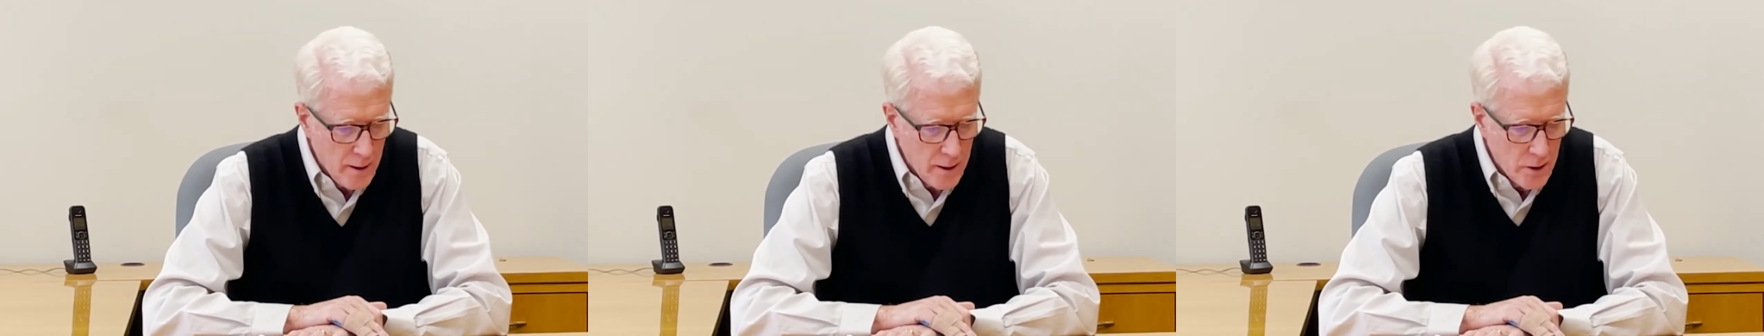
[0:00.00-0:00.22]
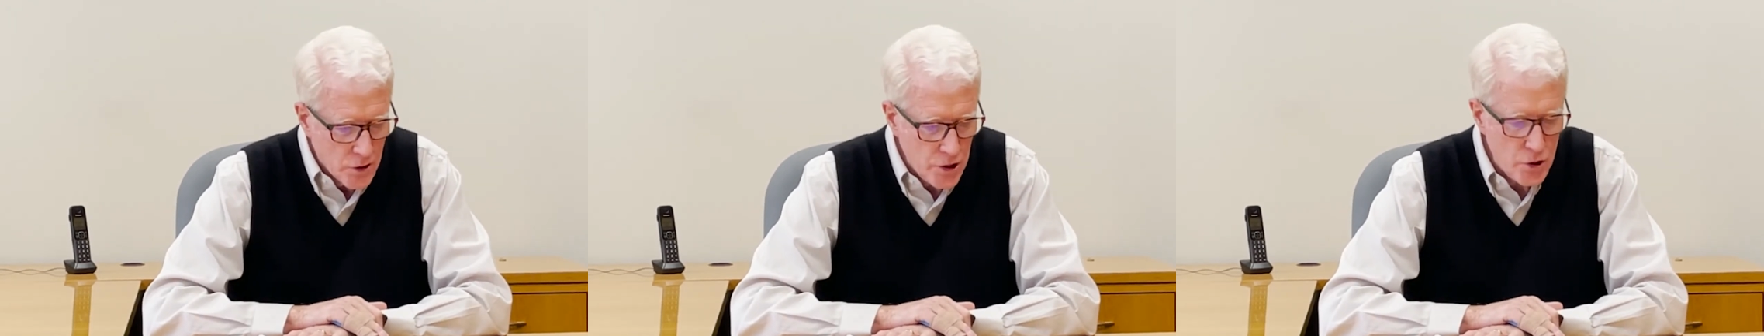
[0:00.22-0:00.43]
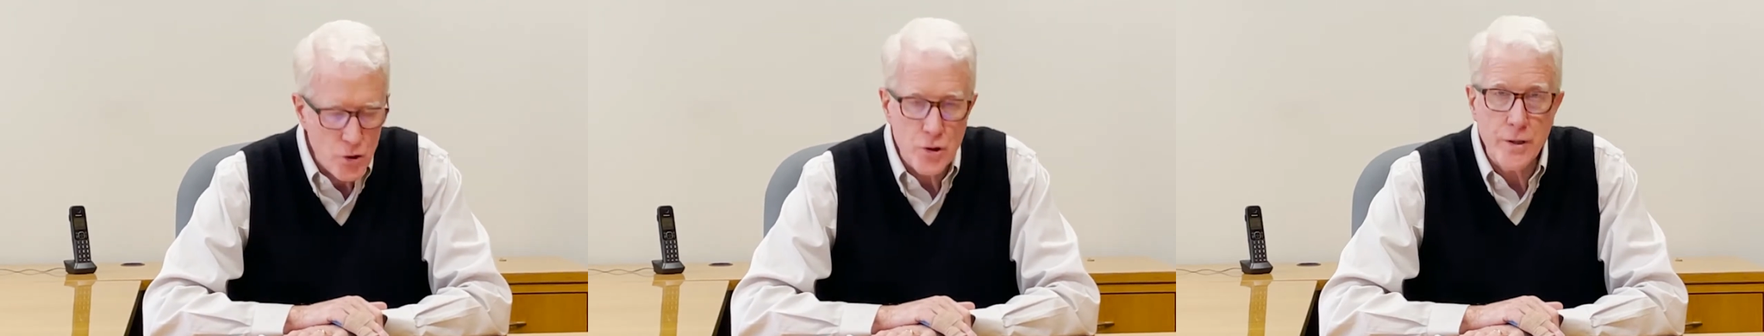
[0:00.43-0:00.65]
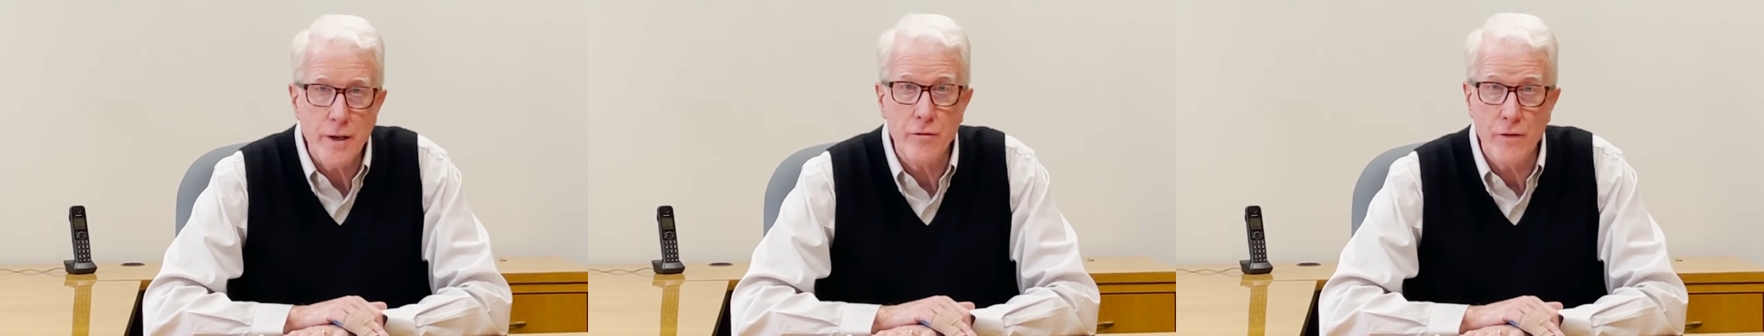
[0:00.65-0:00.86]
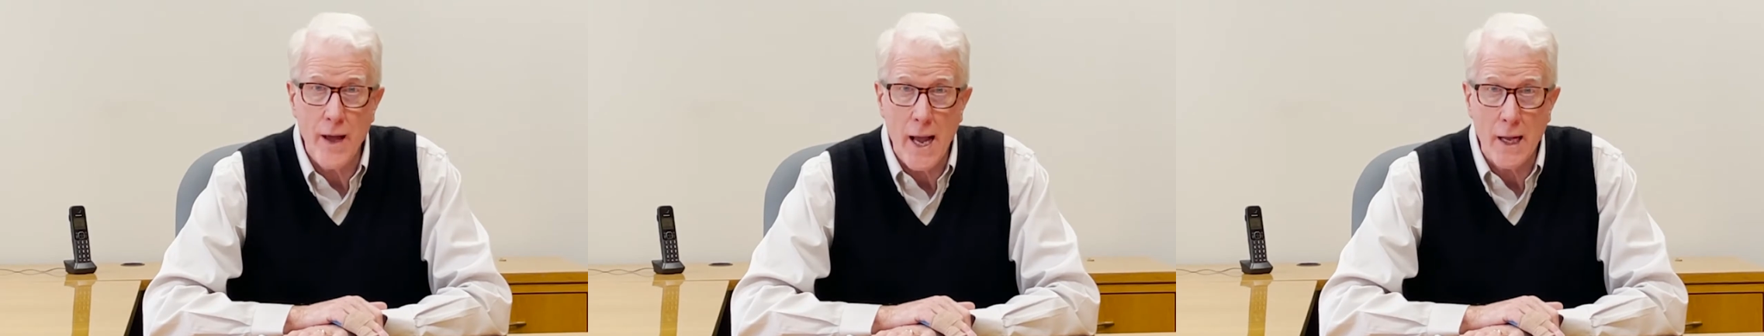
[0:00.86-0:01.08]
It's an interesting
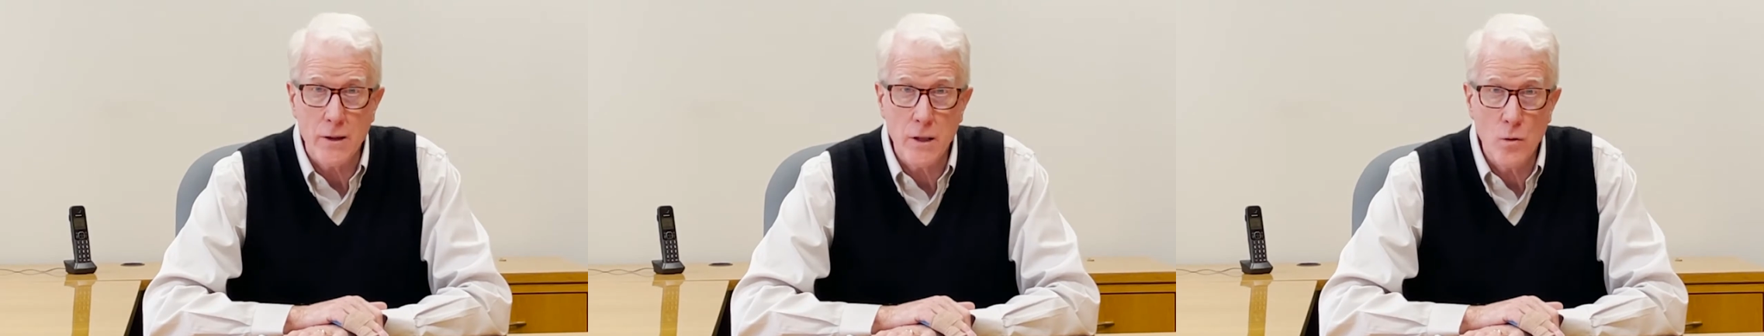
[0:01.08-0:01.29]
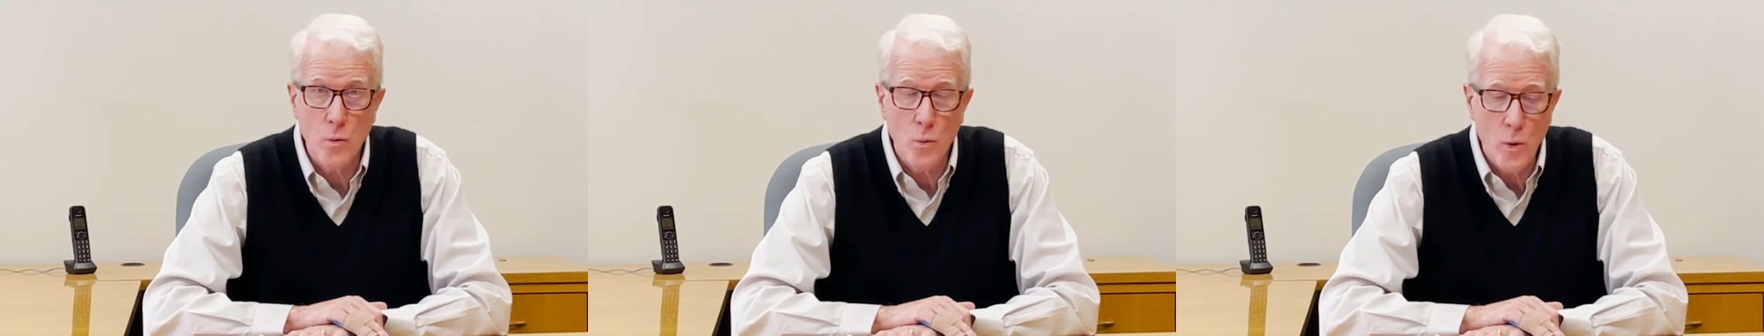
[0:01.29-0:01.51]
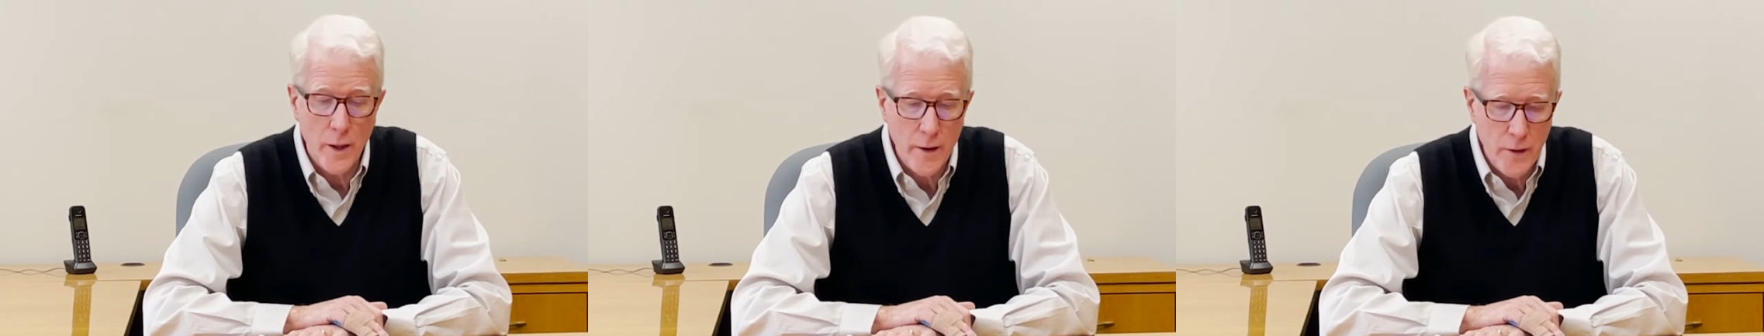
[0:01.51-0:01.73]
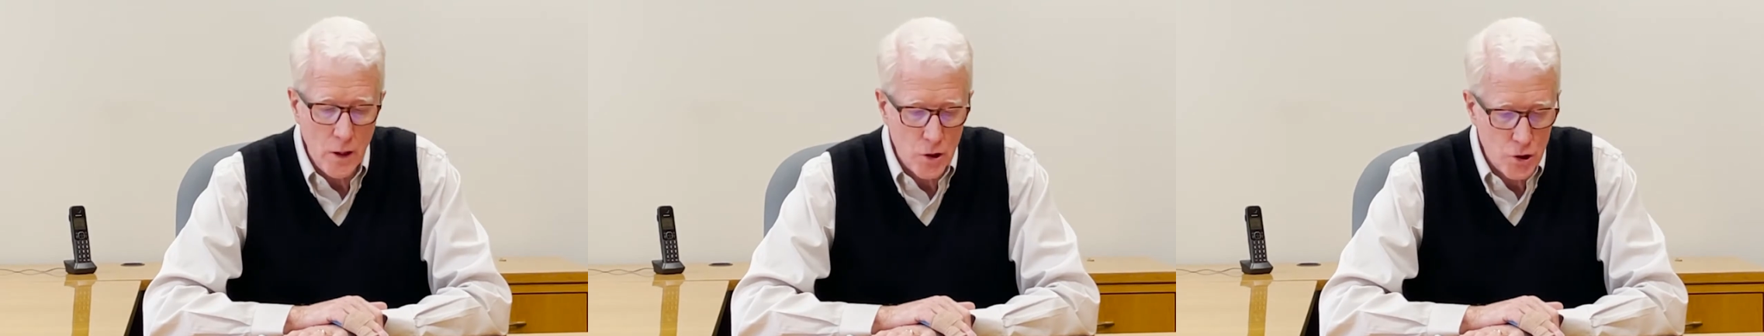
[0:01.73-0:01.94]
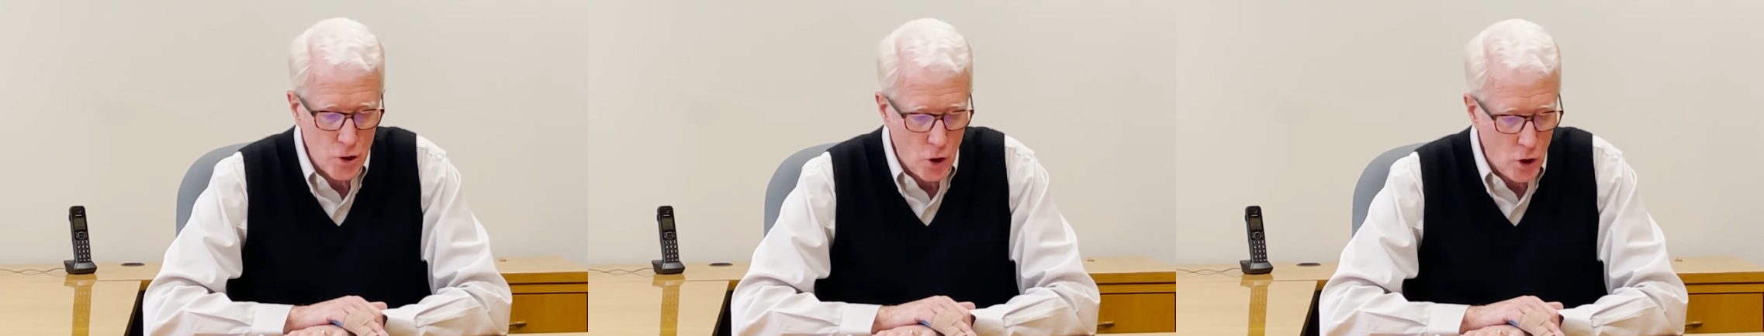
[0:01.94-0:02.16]
fact that one of
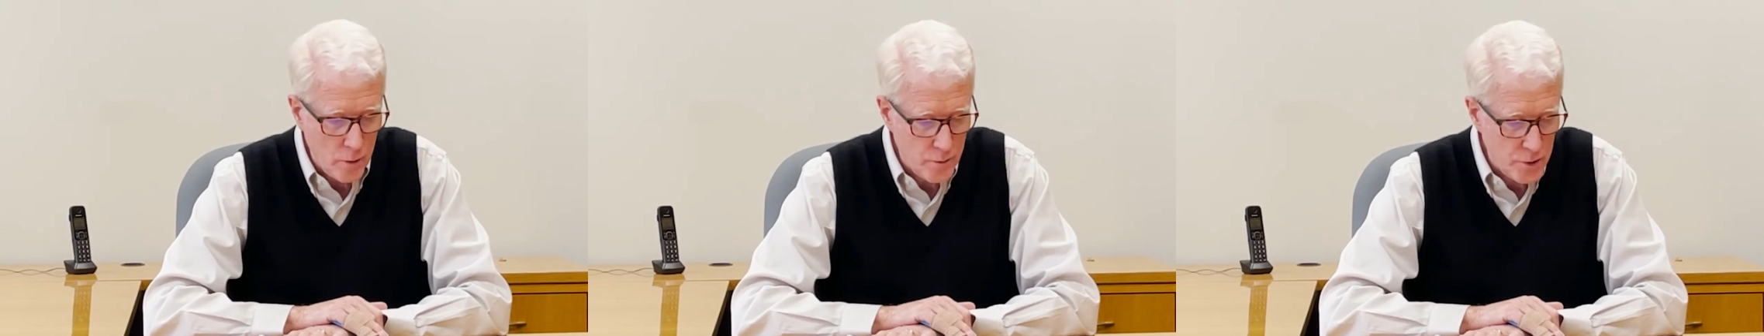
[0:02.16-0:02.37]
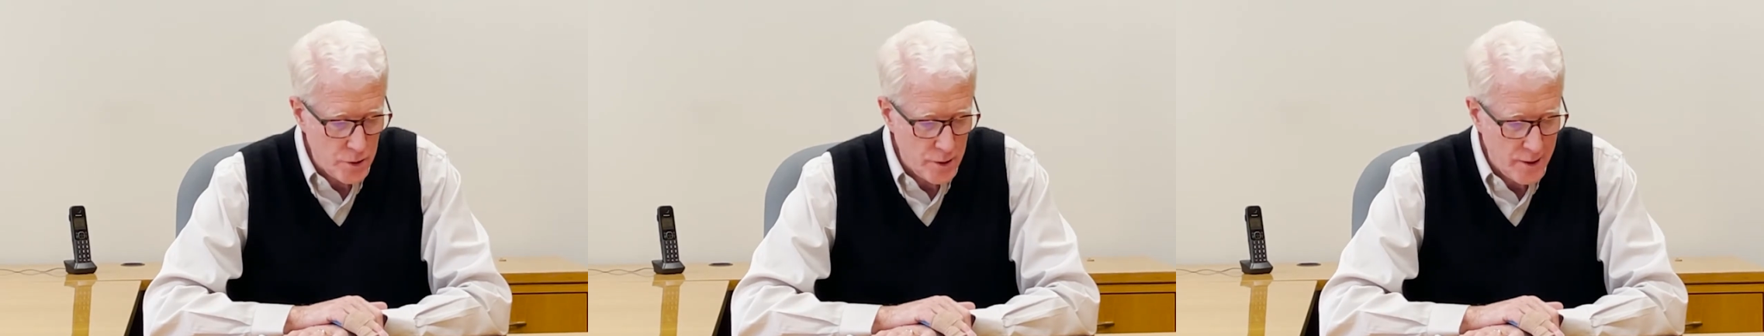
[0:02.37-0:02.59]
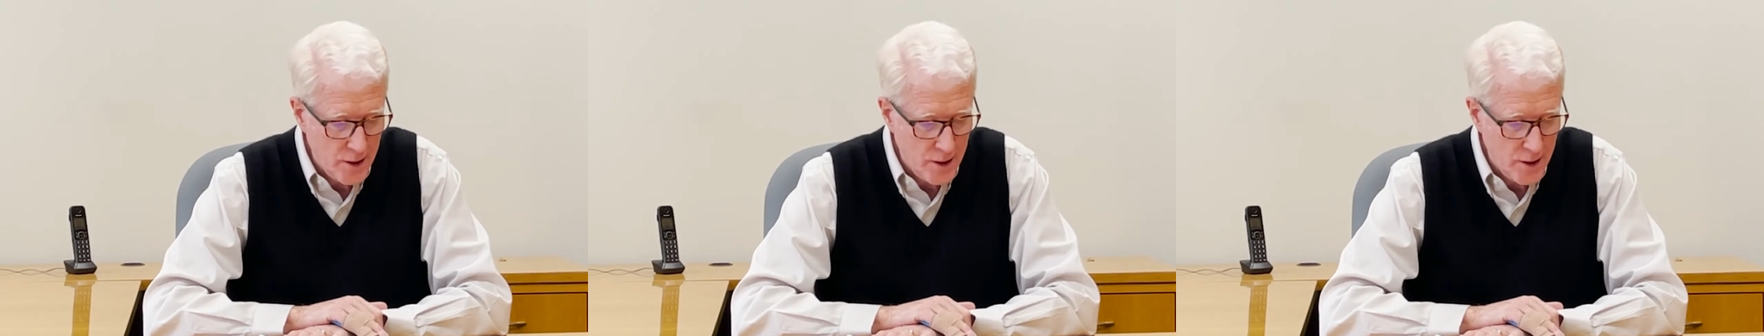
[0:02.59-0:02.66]
these Psalms